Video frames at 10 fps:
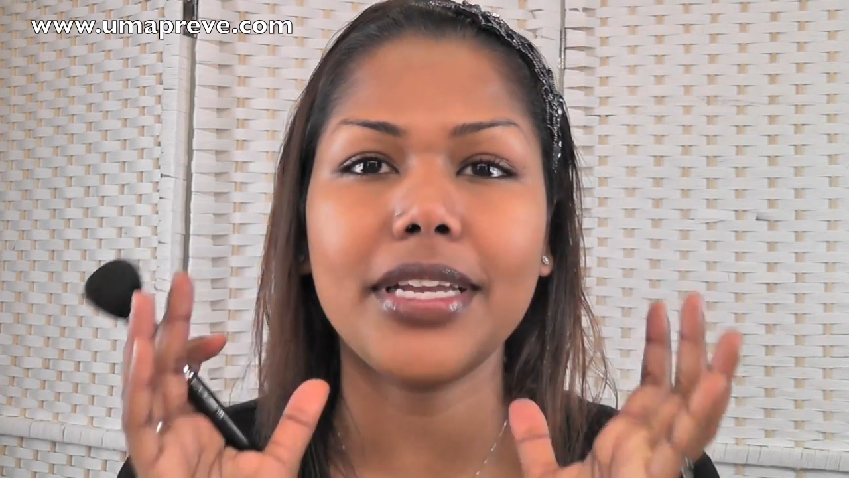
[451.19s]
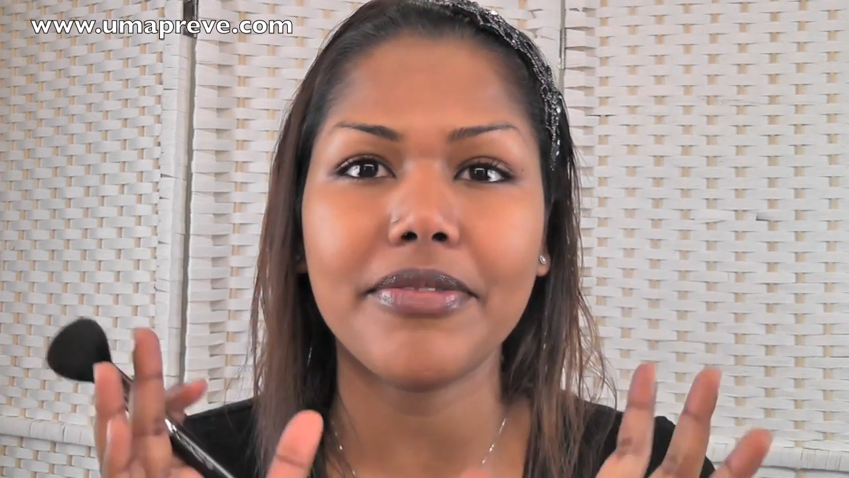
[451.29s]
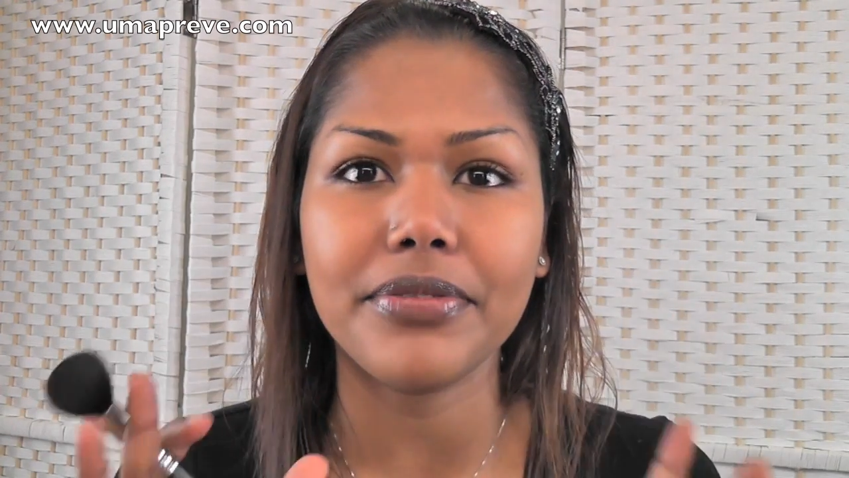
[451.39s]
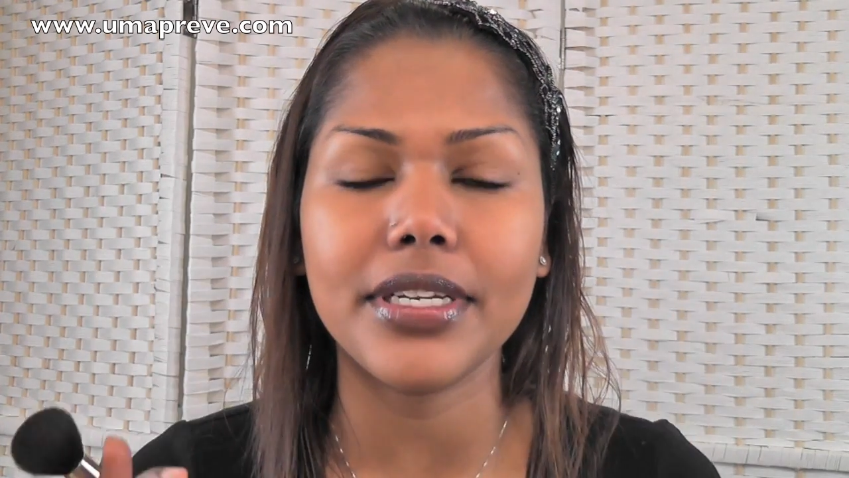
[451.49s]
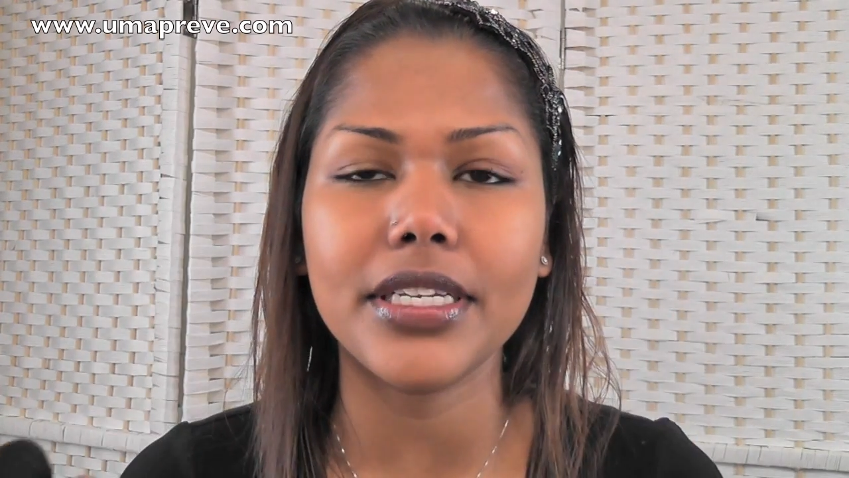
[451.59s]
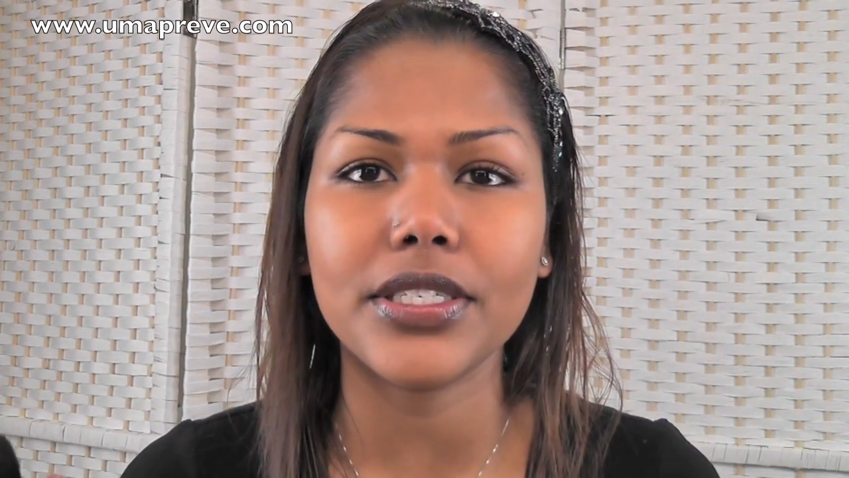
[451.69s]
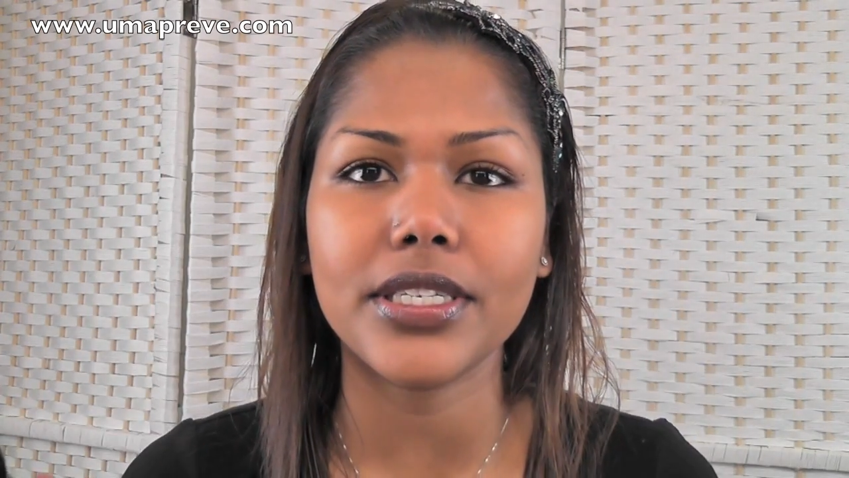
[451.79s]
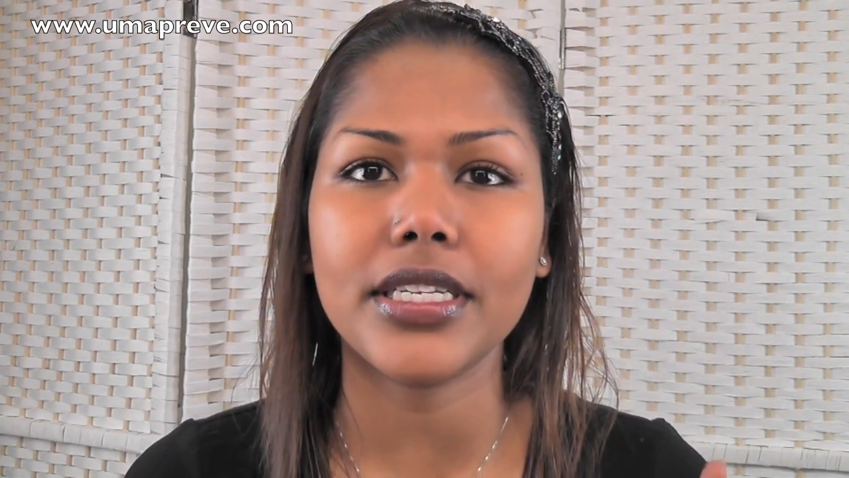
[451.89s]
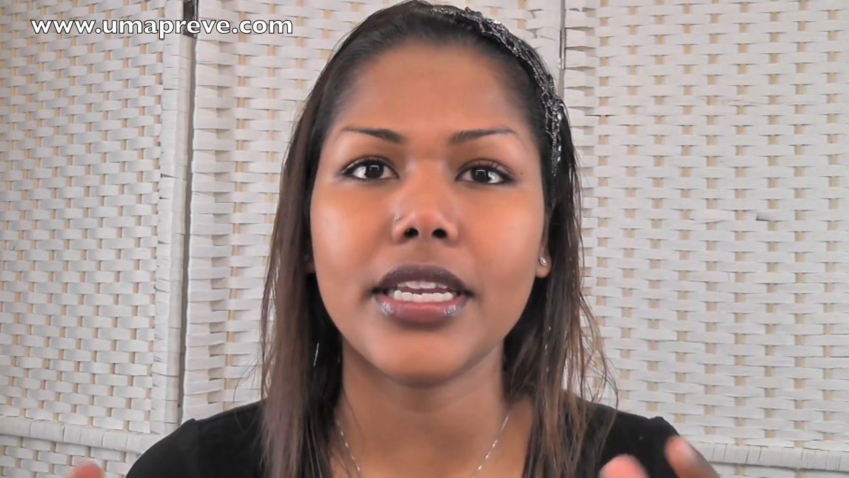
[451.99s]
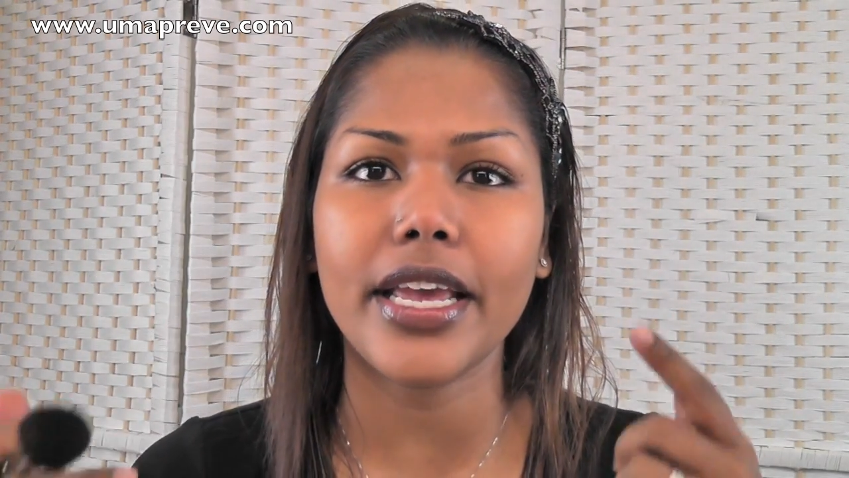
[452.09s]

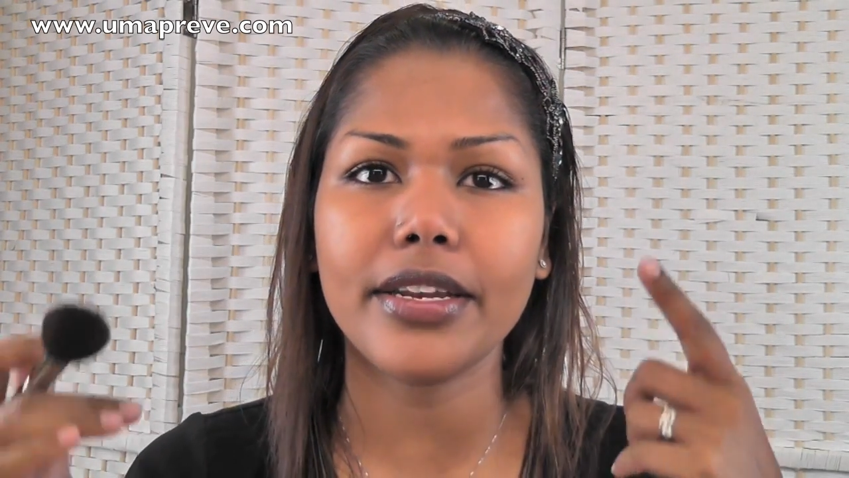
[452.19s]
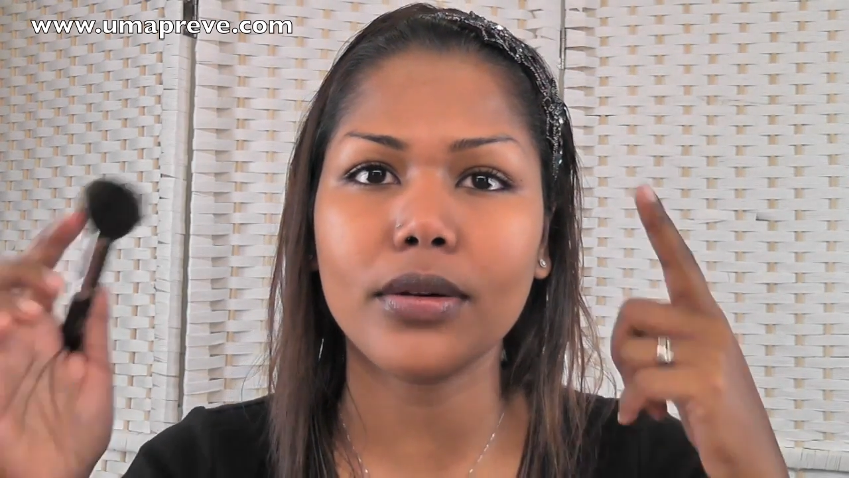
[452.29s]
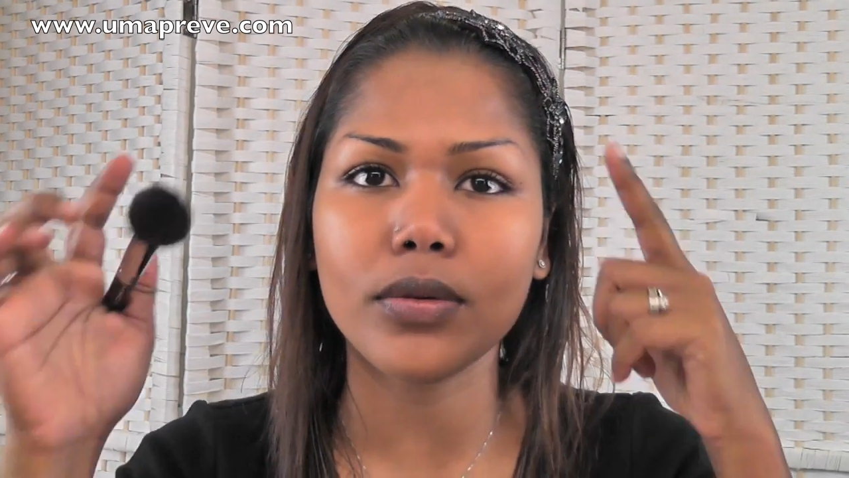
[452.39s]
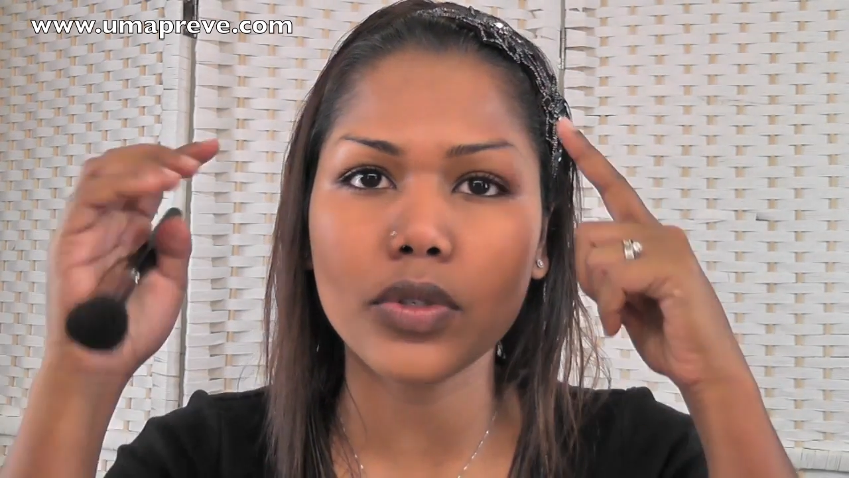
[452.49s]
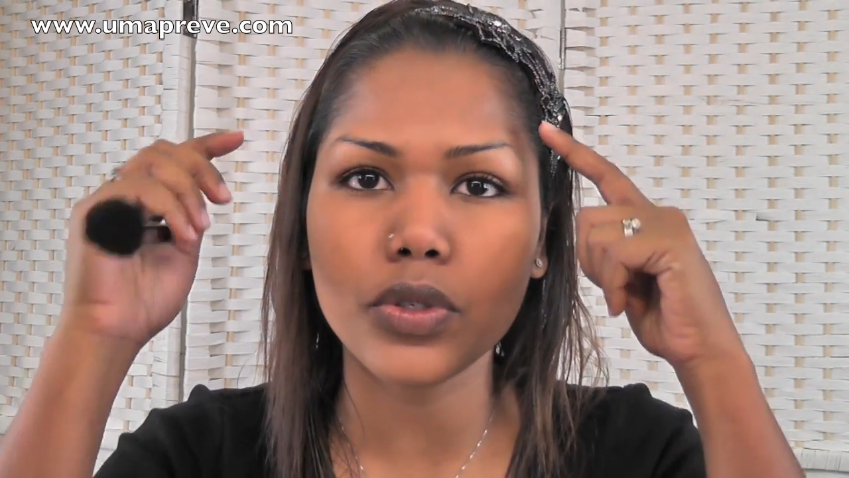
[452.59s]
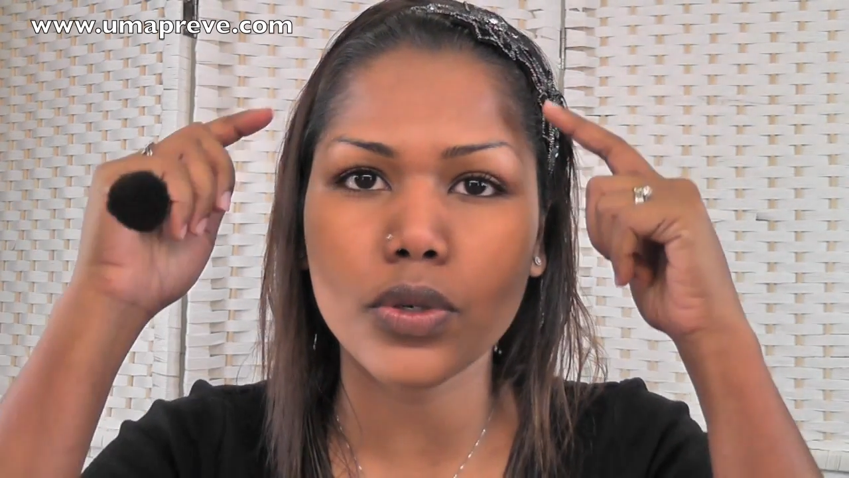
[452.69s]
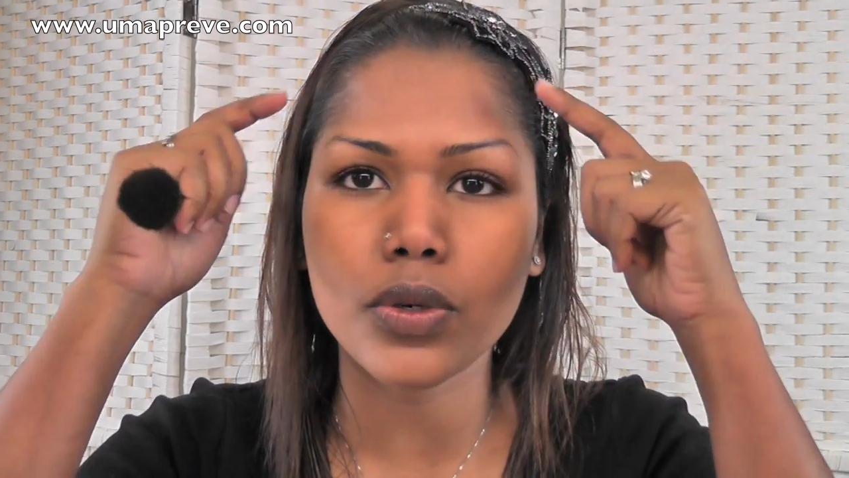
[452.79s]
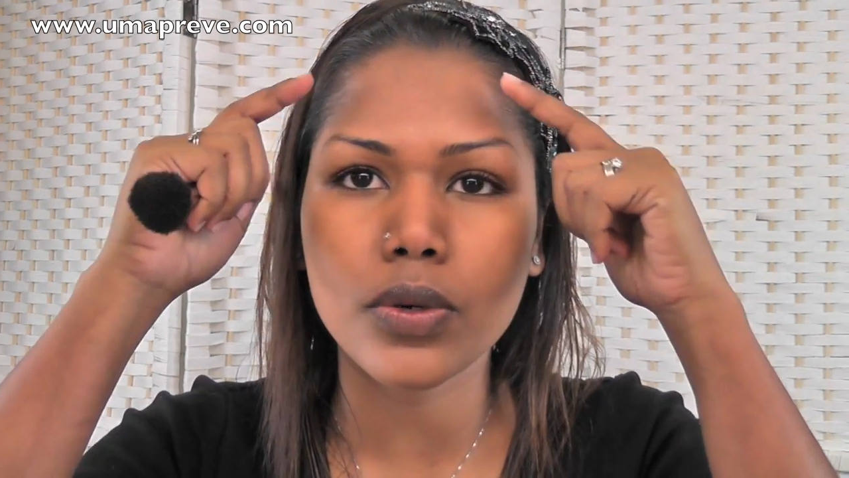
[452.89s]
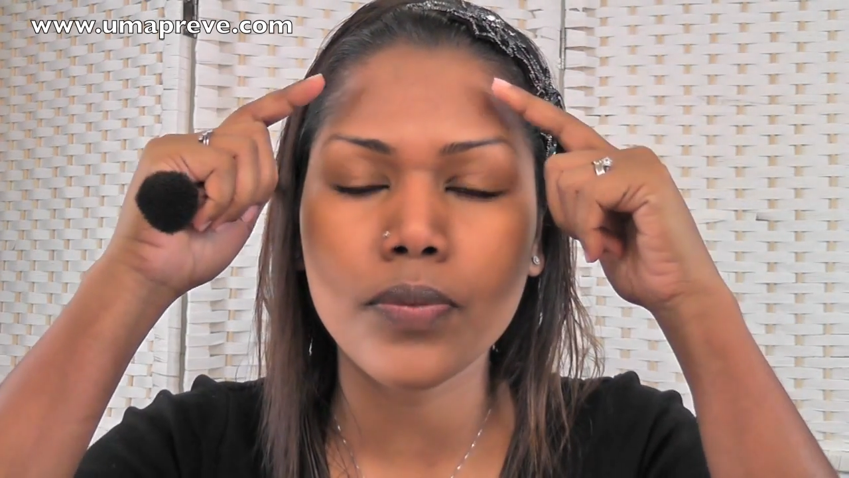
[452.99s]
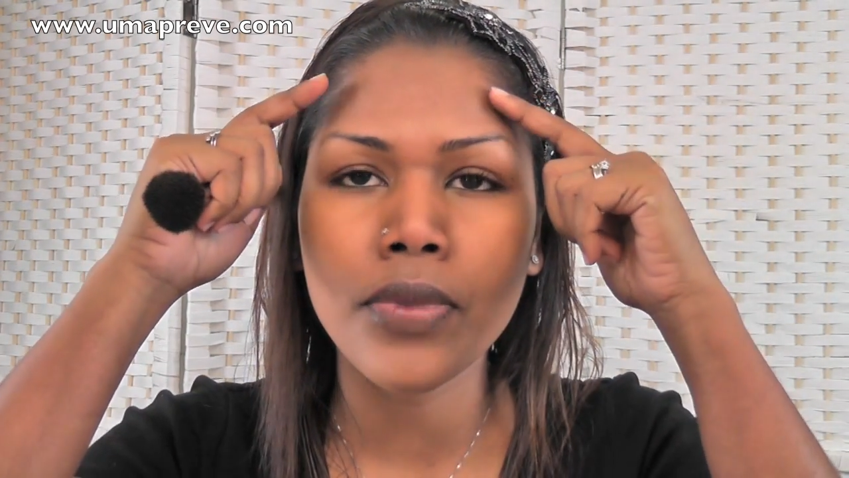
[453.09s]
definition and
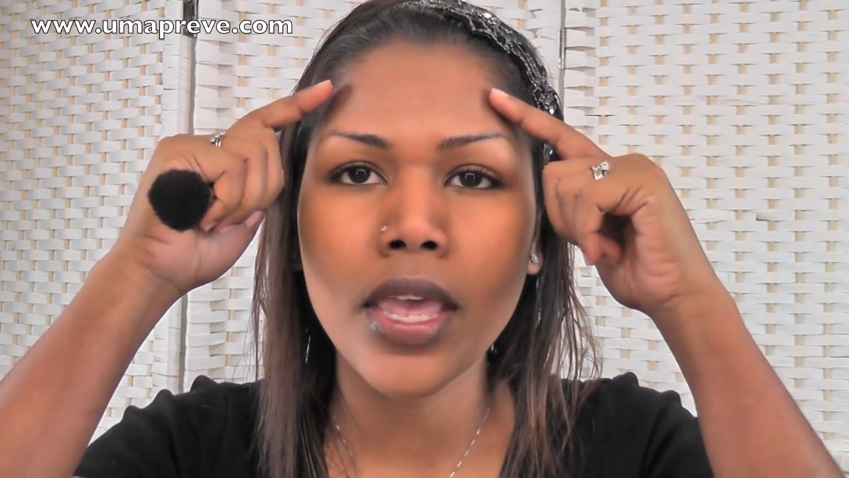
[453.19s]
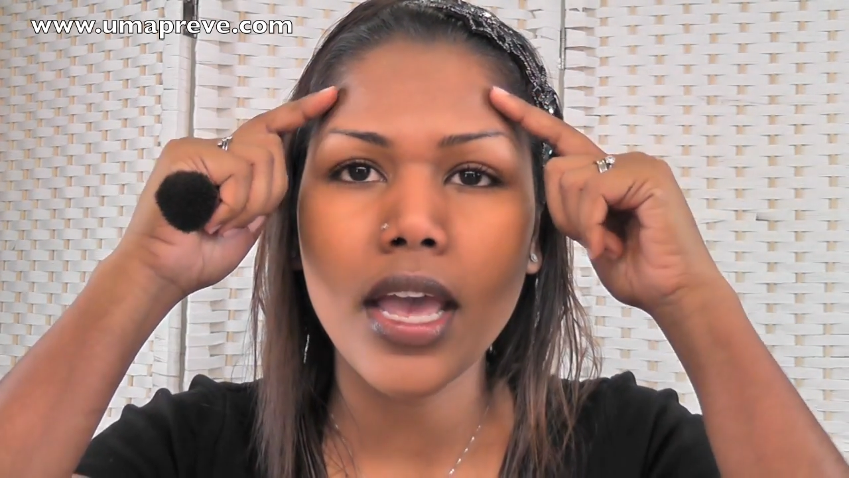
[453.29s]
also